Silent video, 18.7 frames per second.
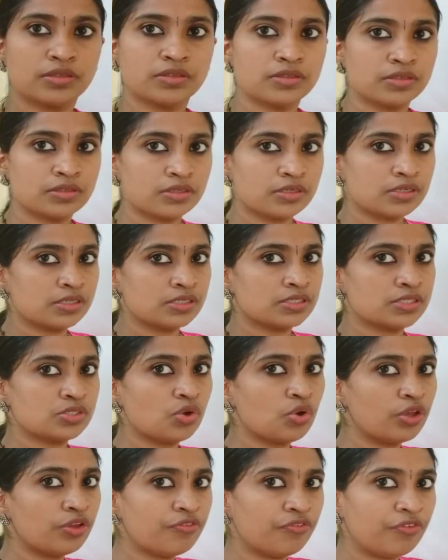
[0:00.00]
So if
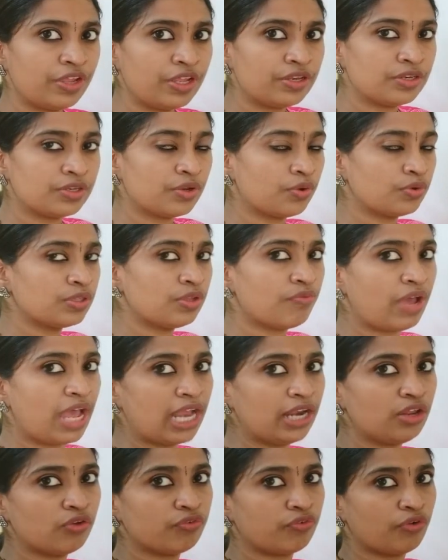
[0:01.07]
we know the value
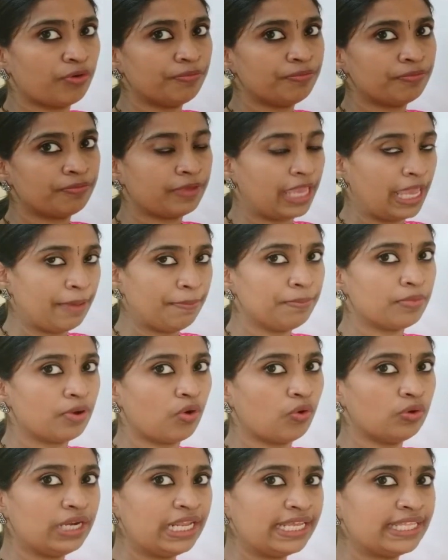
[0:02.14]
of m, only
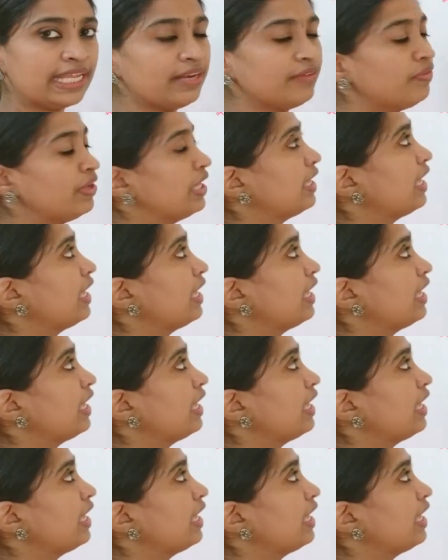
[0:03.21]
then we can